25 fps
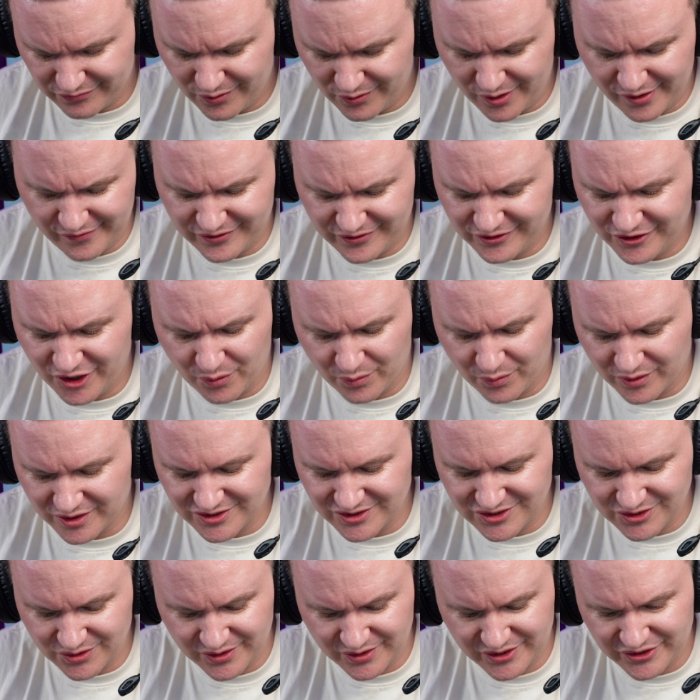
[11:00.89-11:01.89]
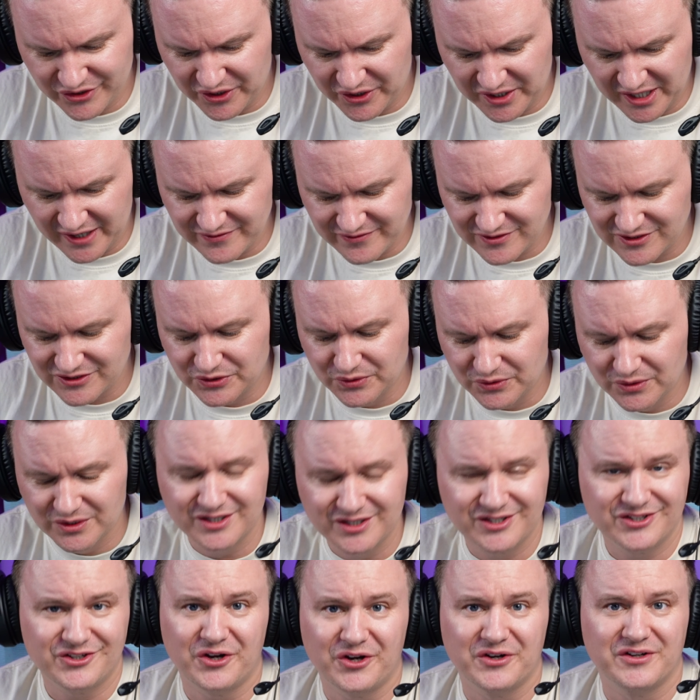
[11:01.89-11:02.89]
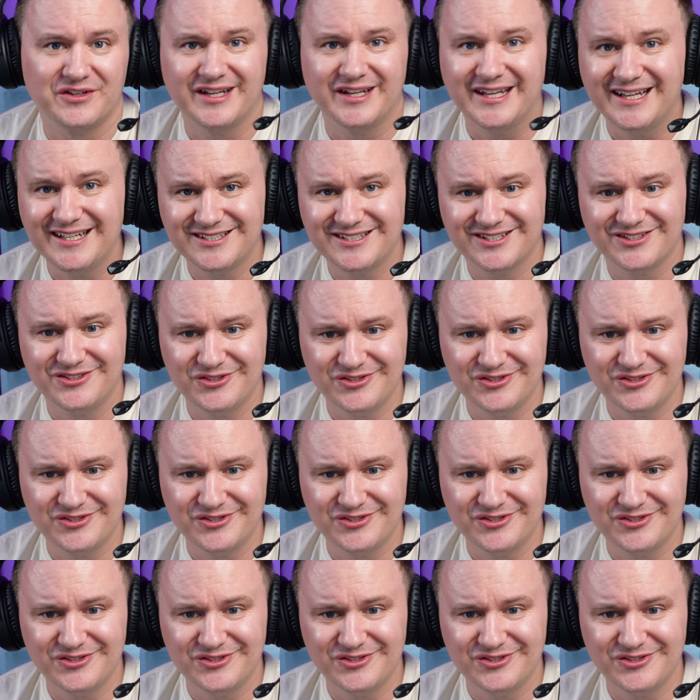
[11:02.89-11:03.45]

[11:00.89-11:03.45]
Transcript: If you don't want to do it, you don't have to do it. You don't need to use